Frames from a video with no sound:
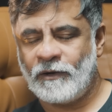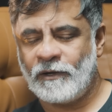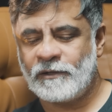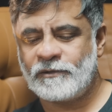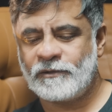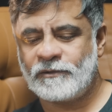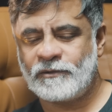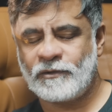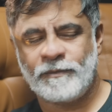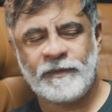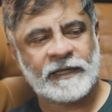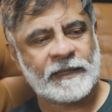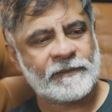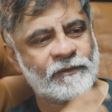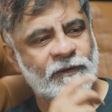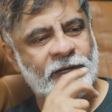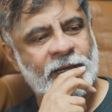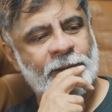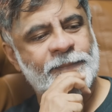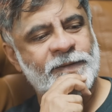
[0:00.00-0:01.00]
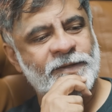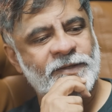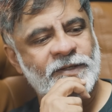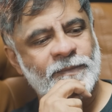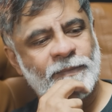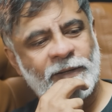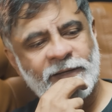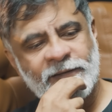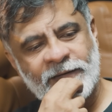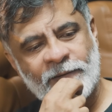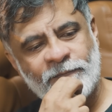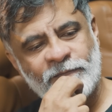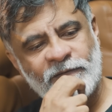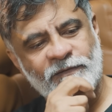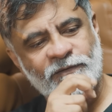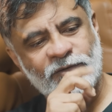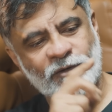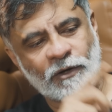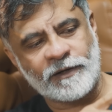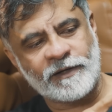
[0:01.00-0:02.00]
Also, so many times what happens is, by the time
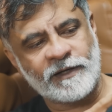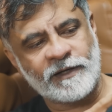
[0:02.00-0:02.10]
we've shot